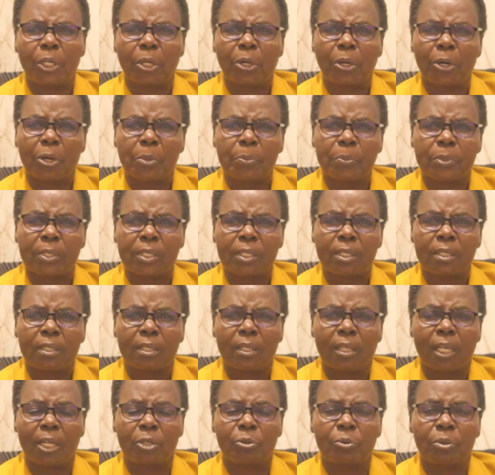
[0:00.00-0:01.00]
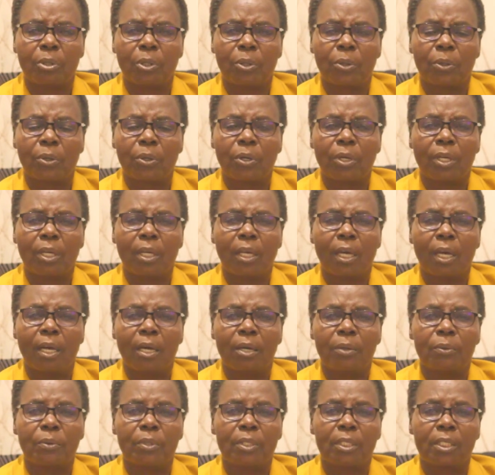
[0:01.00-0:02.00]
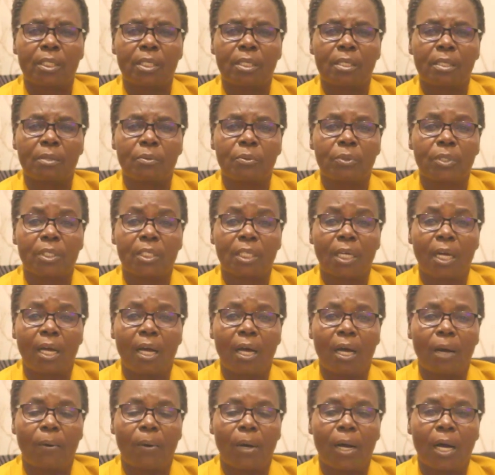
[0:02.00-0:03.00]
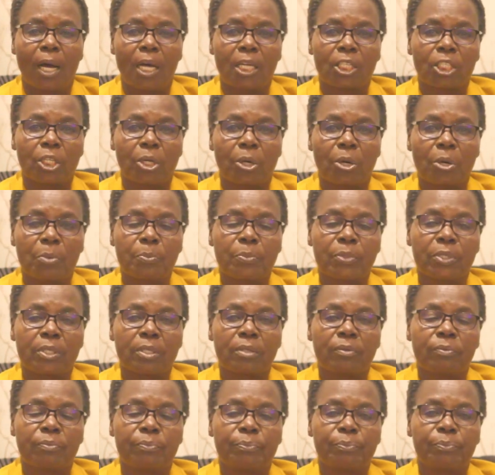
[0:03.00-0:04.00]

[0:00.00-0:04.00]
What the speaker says: crops that we grow here, which are our cash crops.